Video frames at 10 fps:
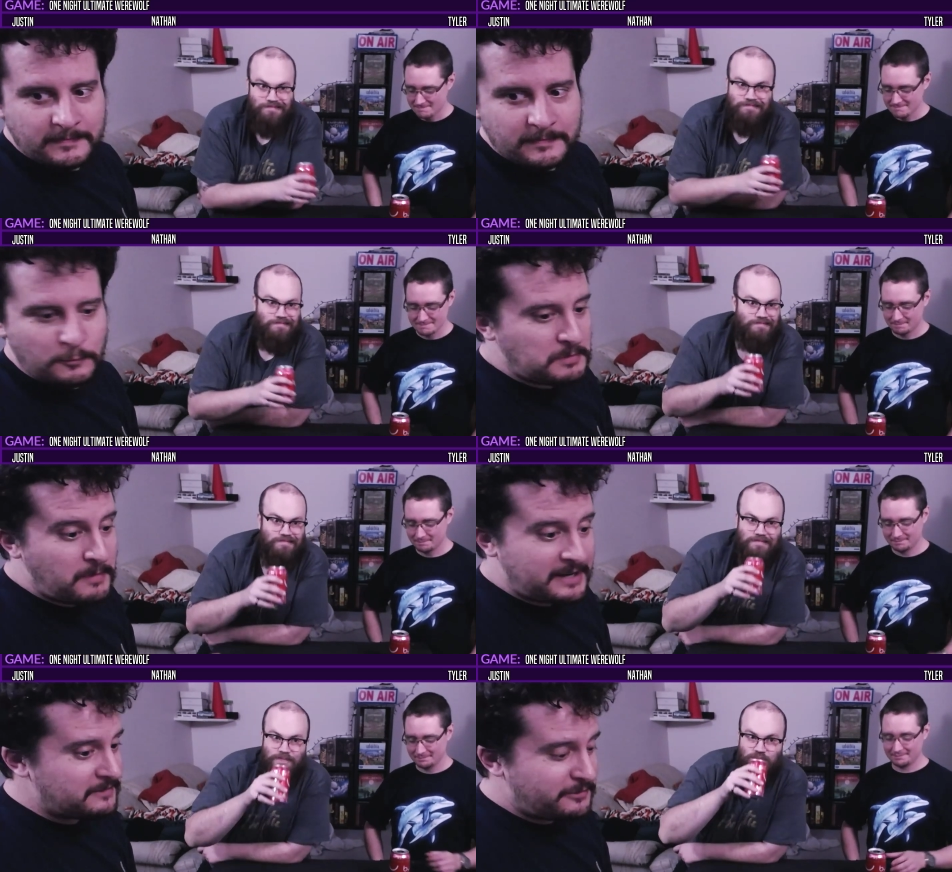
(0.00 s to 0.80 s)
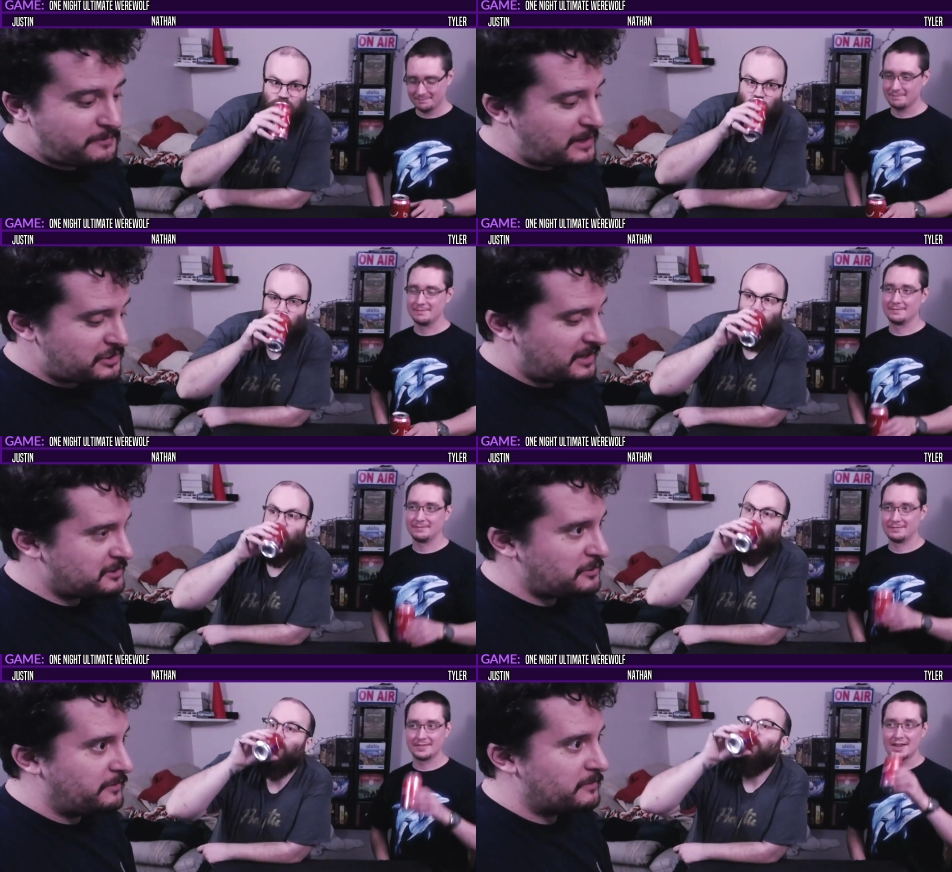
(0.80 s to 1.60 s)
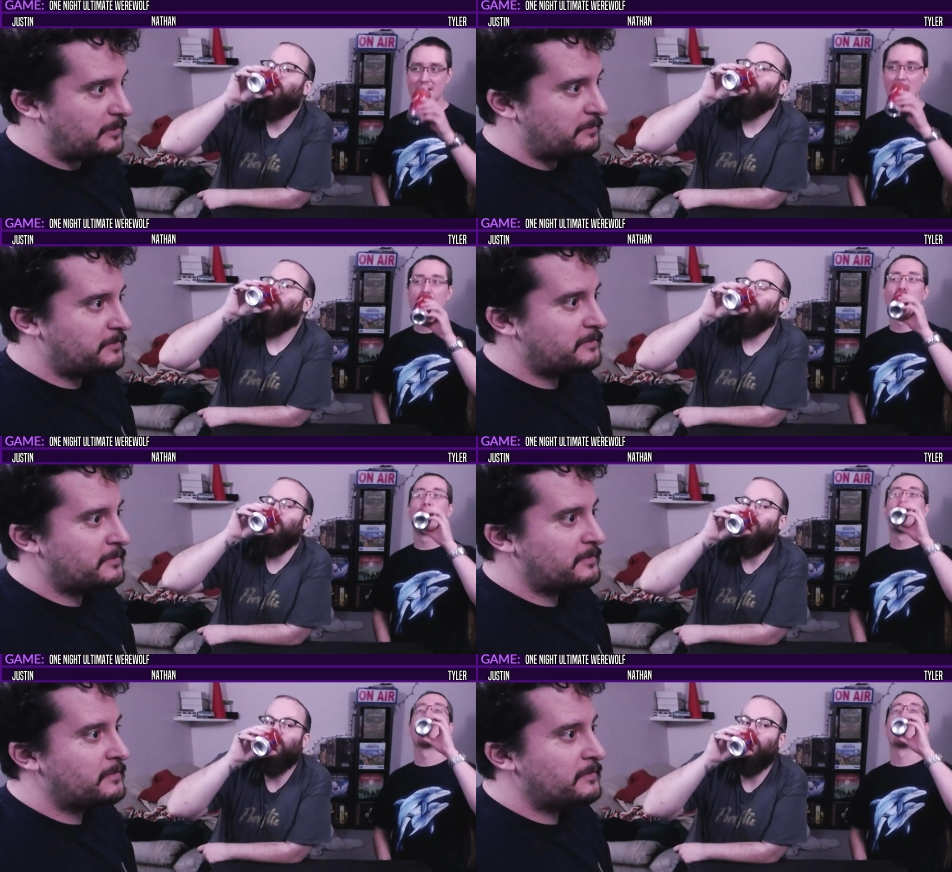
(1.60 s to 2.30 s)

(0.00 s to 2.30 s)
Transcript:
Speaker 1: With Mike's information, I stole from him. Mm-hmm.